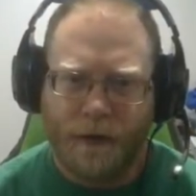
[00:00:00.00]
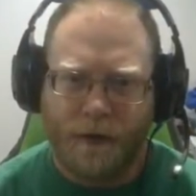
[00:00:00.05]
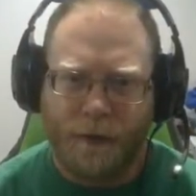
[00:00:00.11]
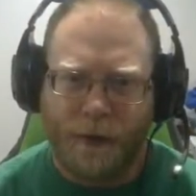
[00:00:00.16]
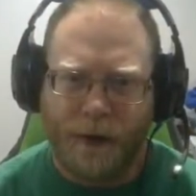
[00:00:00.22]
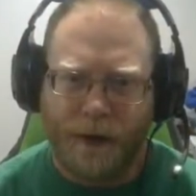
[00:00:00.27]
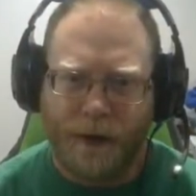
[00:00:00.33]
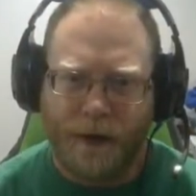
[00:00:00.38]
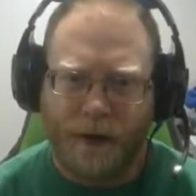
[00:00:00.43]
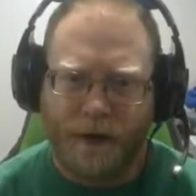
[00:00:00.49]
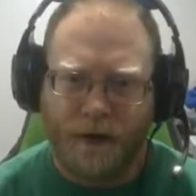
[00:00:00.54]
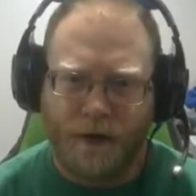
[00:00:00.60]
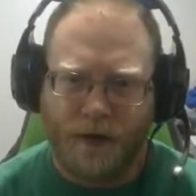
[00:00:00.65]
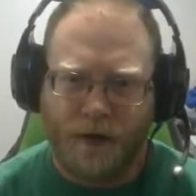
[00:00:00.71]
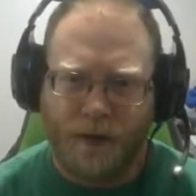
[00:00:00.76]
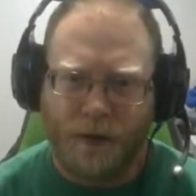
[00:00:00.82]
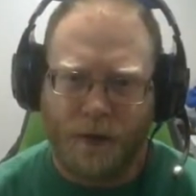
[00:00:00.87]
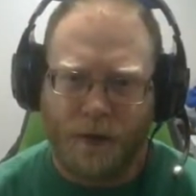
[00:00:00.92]
We need
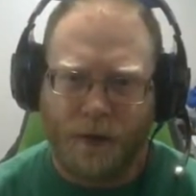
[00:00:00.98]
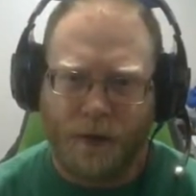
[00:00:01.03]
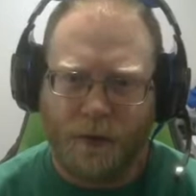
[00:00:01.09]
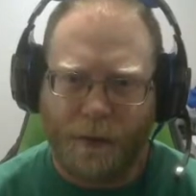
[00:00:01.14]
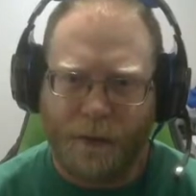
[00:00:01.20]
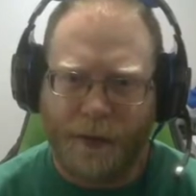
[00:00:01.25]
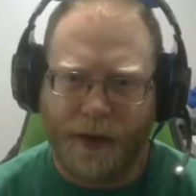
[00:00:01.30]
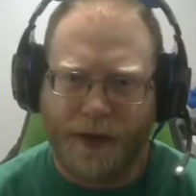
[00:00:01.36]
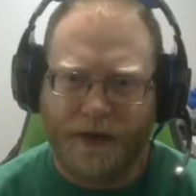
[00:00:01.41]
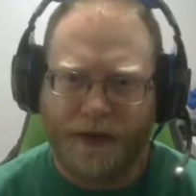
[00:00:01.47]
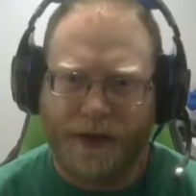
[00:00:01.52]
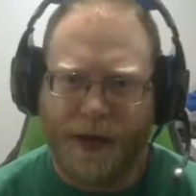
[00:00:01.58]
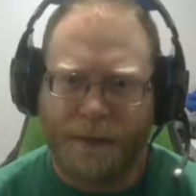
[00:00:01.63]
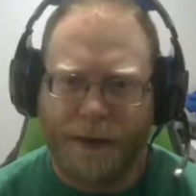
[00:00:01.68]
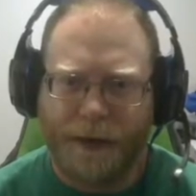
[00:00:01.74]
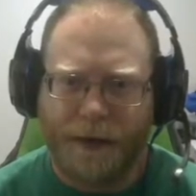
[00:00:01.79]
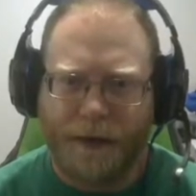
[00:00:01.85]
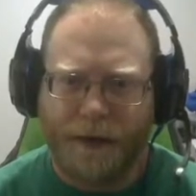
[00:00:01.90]
to, when we
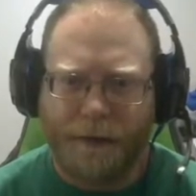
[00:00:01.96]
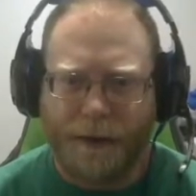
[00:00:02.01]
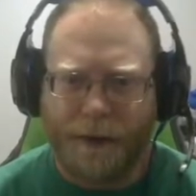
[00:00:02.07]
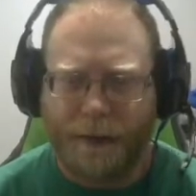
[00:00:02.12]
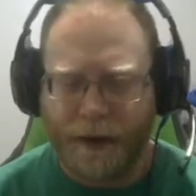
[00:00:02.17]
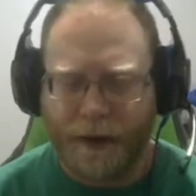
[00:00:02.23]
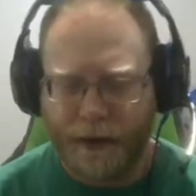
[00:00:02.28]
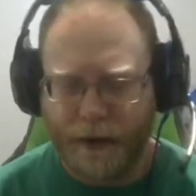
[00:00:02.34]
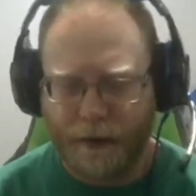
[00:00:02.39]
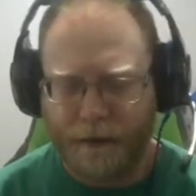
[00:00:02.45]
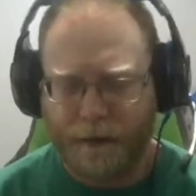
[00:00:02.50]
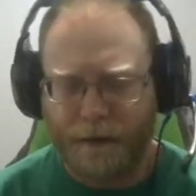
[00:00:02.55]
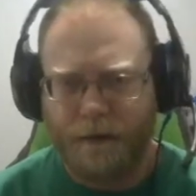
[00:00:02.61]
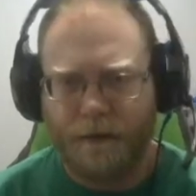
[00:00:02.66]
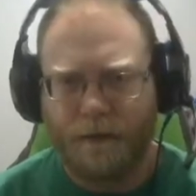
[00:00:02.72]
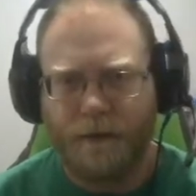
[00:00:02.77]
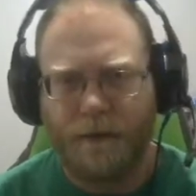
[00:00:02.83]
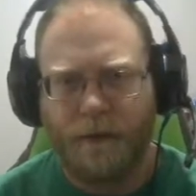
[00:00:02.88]
escape the little bubble here,
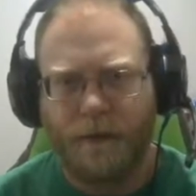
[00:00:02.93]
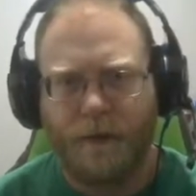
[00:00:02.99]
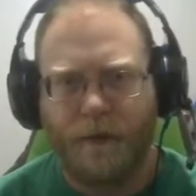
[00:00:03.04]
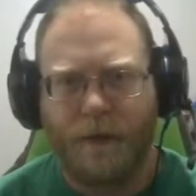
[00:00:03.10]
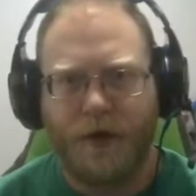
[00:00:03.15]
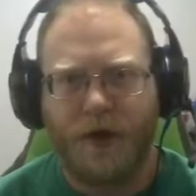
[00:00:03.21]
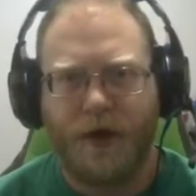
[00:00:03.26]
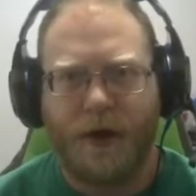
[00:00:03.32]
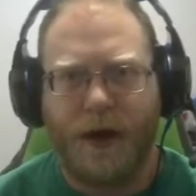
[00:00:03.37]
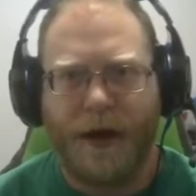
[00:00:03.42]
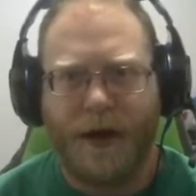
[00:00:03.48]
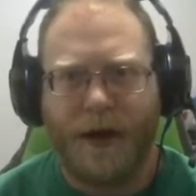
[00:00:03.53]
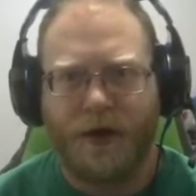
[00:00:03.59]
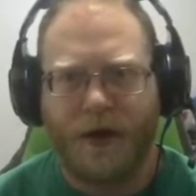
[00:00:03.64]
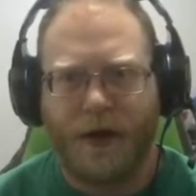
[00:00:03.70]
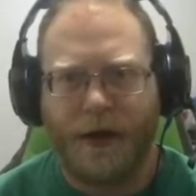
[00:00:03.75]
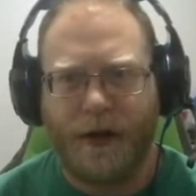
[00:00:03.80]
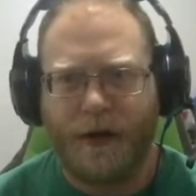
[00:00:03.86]
we should
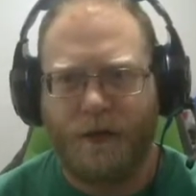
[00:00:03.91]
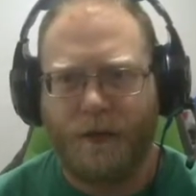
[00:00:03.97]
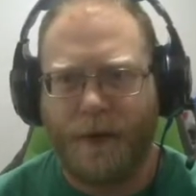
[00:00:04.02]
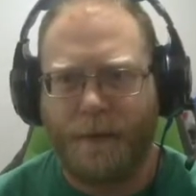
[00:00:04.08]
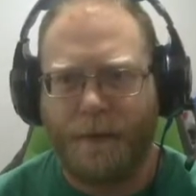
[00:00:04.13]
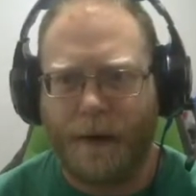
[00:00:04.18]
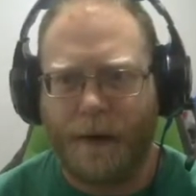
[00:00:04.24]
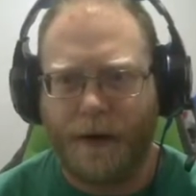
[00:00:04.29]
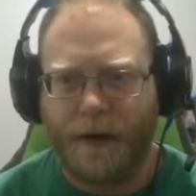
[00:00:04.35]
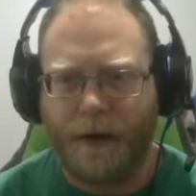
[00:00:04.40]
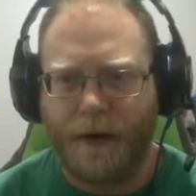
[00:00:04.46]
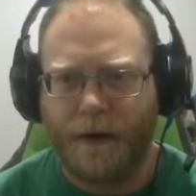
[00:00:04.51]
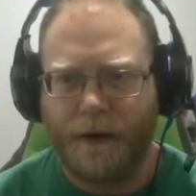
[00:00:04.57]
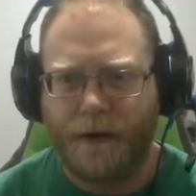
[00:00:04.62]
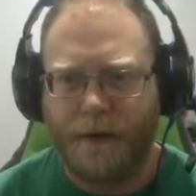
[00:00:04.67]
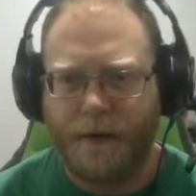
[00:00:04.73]
actually equip our